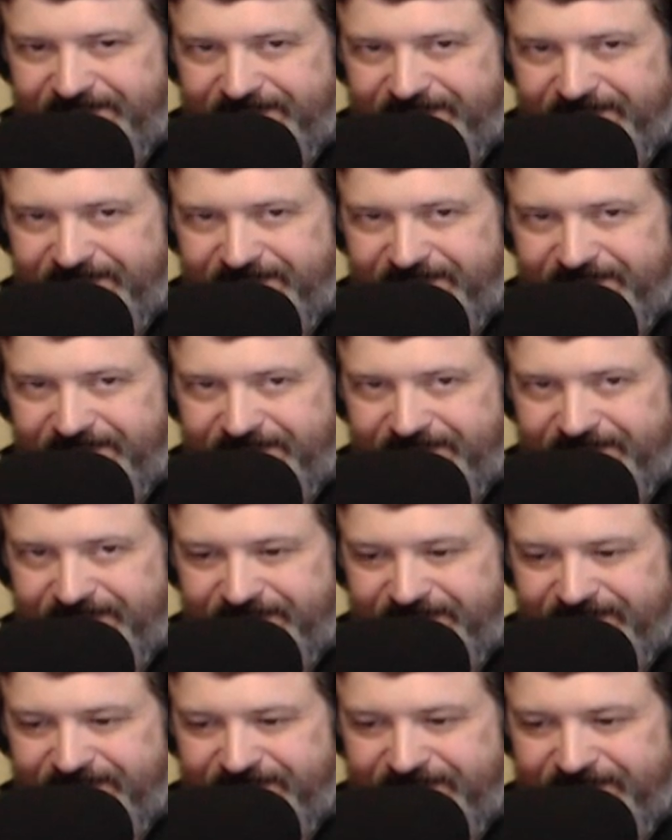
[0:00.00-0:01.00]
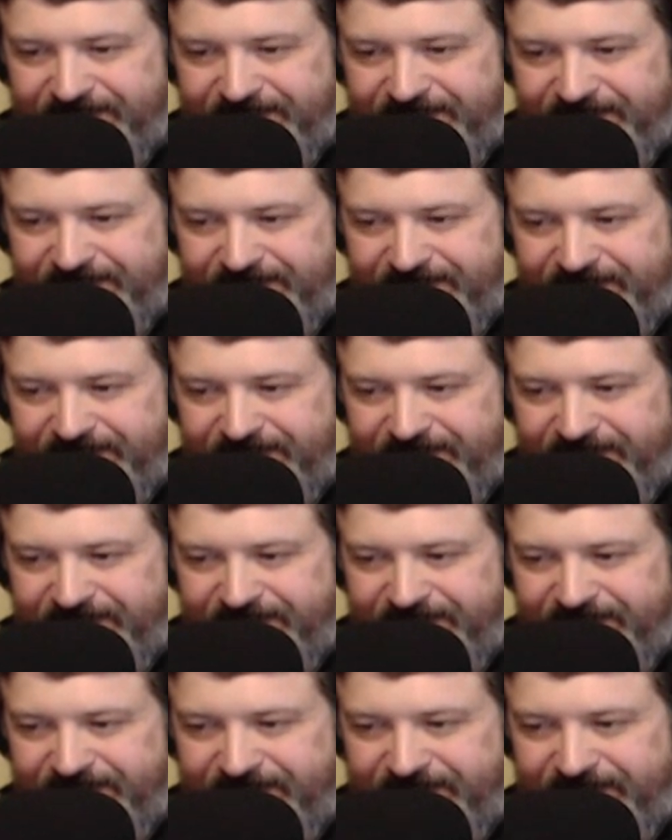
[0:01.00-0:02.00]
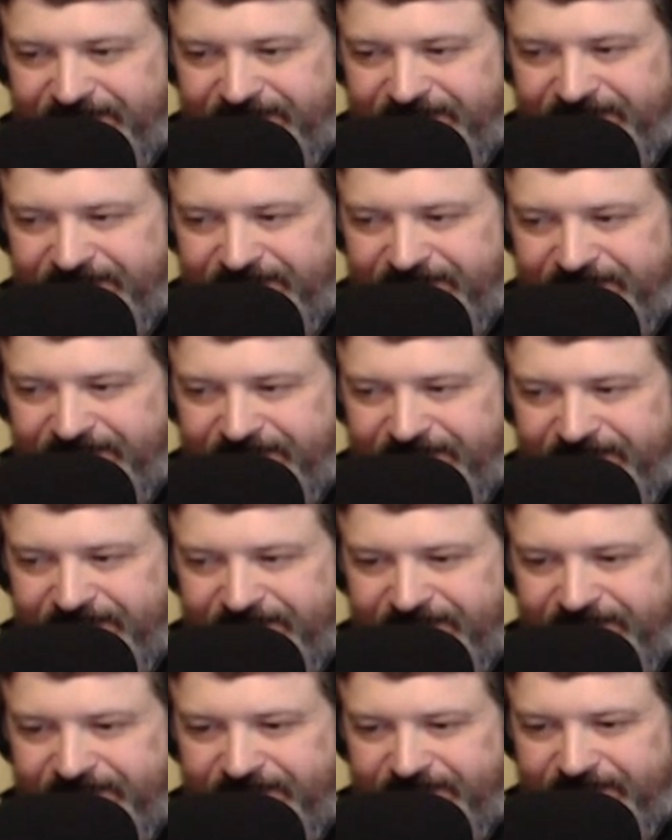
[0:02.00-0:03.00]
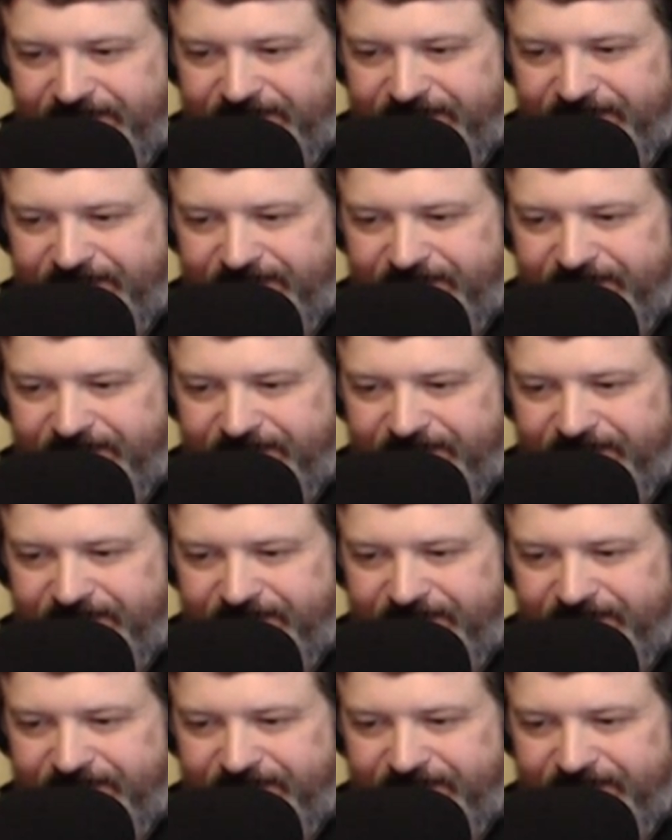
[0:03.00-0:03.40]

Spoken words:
(silent)